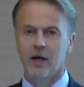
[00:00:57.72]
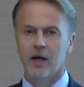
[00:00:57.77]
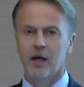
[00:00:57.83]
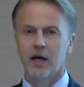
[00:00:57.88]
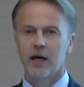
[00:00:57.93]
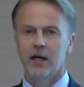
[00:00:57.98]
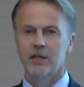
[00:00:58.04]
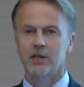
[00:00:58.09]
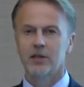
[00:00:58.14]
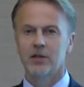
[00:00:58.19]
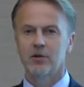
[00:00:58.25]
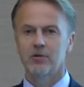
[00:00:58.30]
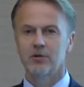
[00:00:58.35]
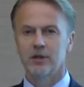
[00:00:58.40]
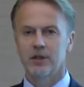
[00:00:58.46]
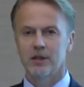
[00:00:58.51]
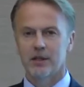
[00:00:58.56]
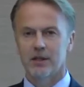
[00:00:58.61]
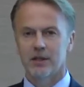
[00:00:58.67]
As
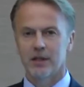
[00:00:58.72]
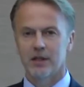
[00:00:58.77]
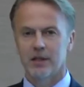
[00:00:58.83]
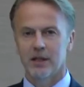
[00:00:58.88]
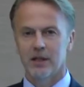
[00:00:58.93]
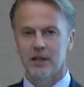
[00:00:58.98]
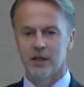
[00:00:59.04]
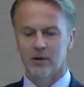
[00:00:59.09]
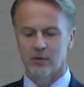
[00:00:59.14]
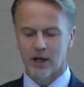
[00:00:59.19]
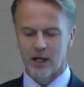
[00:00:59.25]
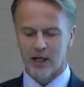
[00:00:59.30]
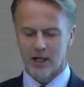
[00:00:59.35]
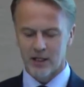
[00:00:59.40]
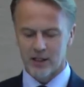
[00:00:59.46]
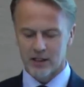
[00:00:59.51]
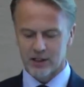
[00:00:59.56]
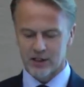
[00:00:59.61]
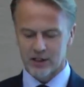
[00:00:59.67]
noted in our
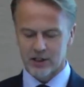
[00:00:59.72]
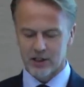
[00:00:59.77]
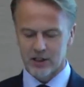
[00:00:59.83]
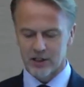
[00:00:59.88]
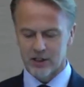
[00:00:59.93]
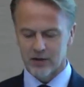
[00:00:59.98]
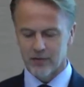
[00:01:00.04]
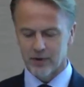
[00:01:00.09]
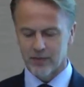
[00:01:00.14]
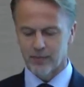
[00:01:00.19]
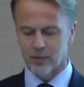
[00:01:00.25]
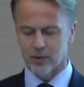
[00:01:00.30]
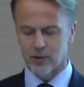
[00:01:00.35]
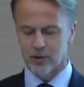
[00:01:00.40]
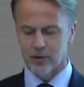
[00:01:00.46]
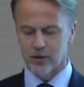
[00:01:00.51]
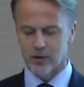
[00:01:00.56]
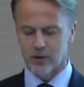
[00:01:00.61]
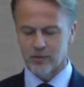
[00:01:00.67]
last
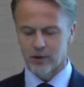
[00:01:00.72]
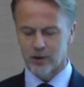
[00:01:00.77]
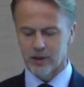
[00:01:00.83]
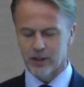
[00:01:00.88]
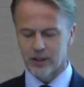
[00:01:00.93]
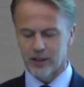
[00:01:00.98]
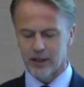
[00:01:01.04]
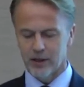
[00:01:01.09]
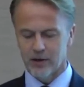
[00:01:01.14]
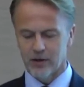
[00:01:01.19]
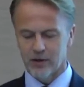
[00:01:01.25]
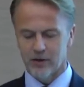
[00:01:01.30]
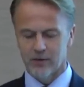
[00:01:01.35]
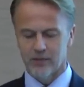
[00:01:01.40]
report on Montenegro,